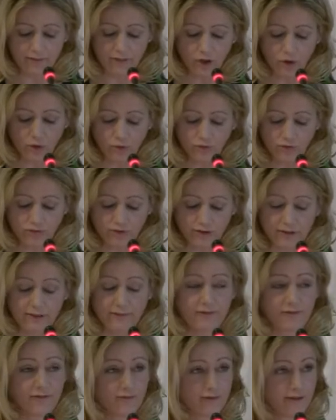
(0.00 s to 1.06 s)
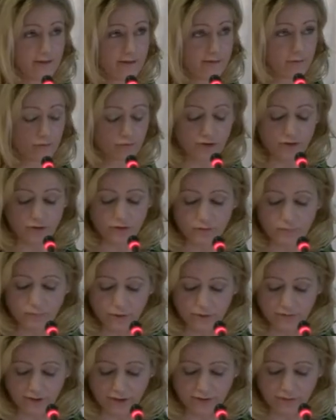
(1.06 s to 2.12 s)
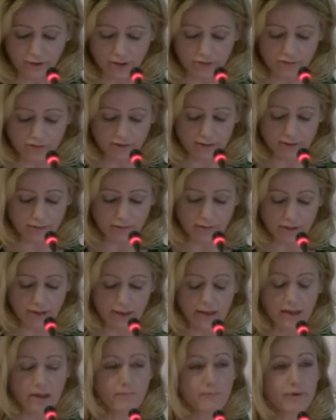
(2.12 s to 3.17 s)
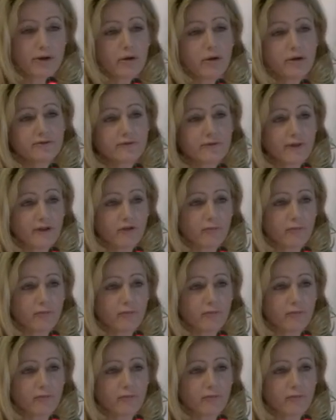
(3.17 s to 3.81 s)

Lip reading: the ocean and the seas renewable technology, but also the